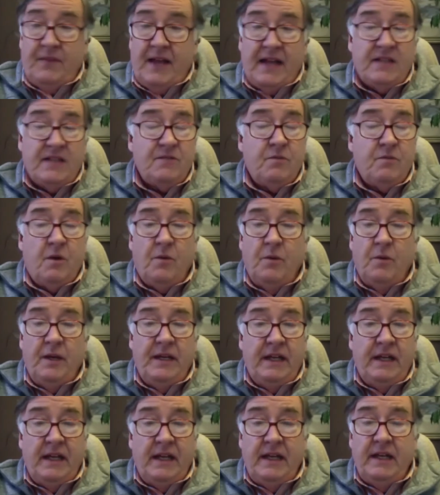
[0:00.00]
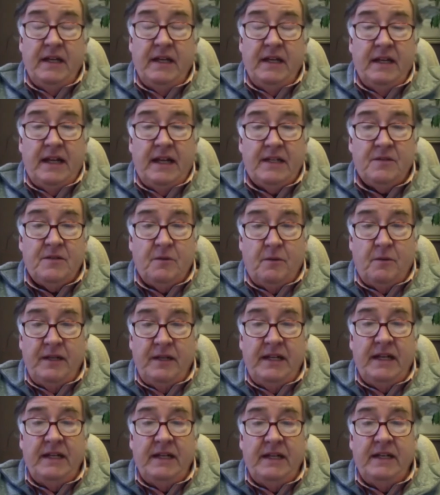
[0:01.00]
That's what we need, and that's what we
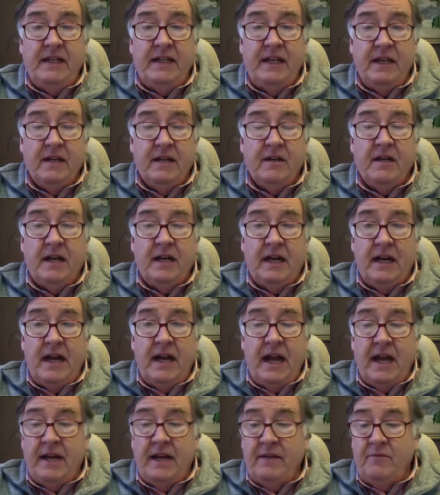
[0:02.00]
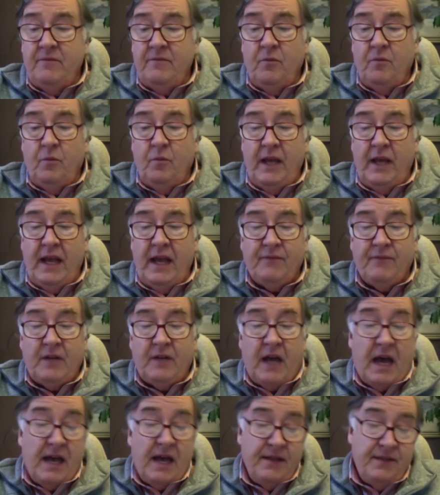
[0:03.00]
need to hear, and we have
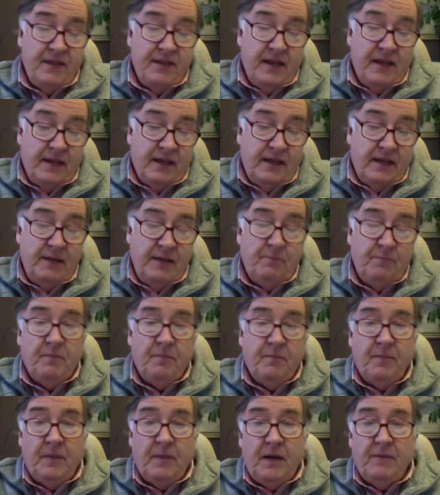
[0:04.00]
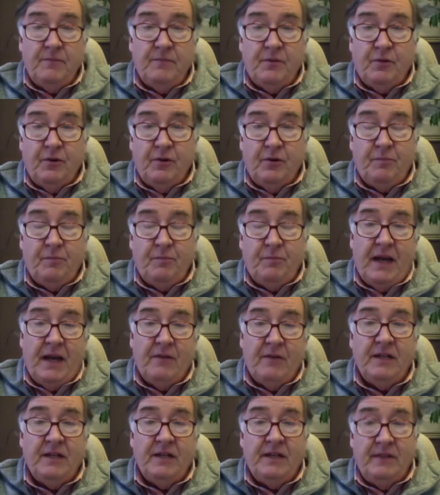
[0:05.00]
to, I think, keep sort of
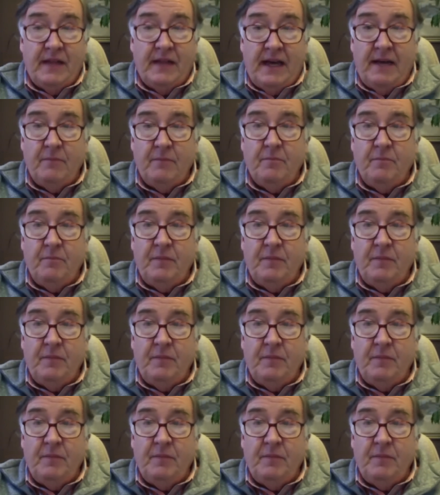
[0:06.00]
pounding that,